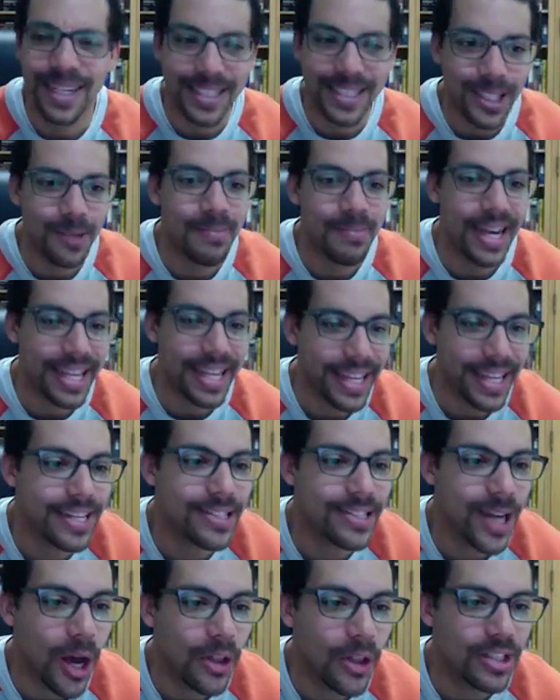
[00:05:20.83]
I tell my
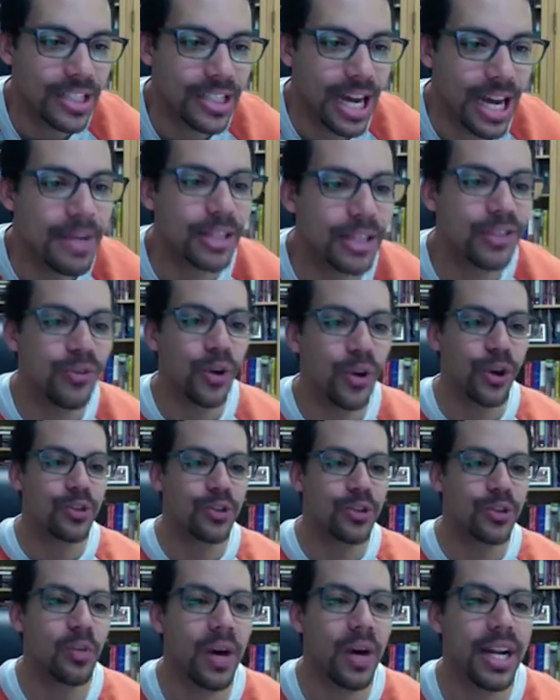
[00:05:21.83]
kids all the time not to
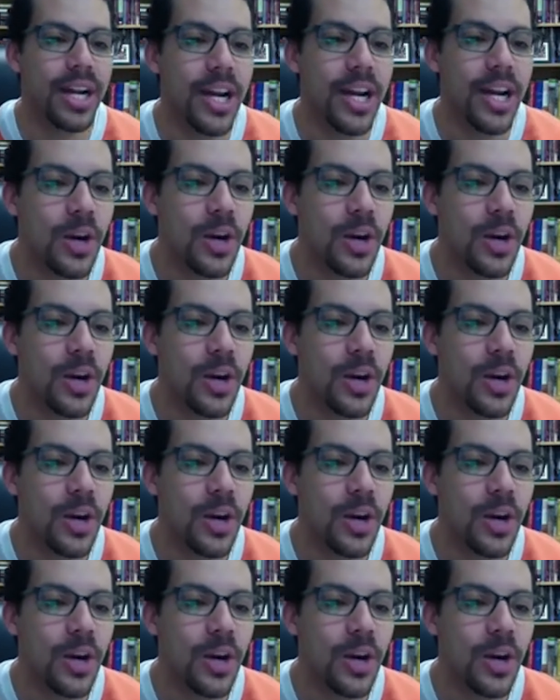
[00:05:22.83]
focus on what